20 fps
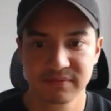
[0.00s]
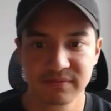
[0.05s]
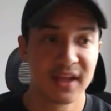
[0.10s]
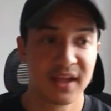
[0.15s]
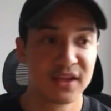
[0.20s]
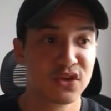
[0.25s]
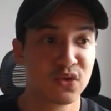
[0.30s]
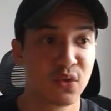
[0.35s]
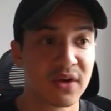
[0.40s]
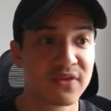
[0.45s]

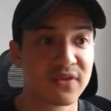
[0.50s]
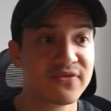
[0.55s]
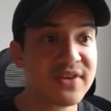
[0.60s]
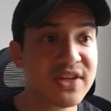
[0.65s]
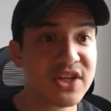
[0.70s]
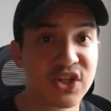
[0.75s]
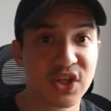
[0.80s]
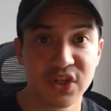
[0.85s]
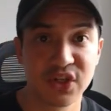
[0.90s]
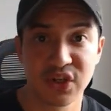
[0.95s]
and you want to
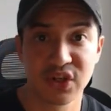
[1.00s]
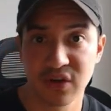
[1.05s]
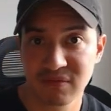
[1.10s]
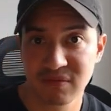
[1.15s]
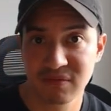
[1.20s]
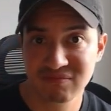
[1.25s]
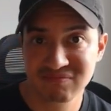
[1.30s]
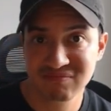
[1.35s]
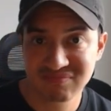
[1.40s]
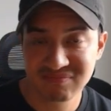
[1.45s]
feature
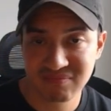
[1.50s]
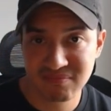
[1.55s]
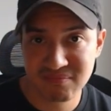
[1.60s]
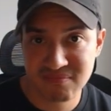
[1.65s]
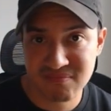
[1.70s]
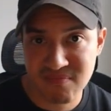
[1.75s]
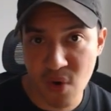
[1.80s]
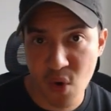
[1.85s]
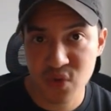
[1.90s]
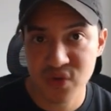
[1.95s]
your
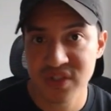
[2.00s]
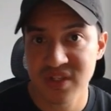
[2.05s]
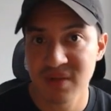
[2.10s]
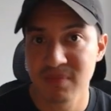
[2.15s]
most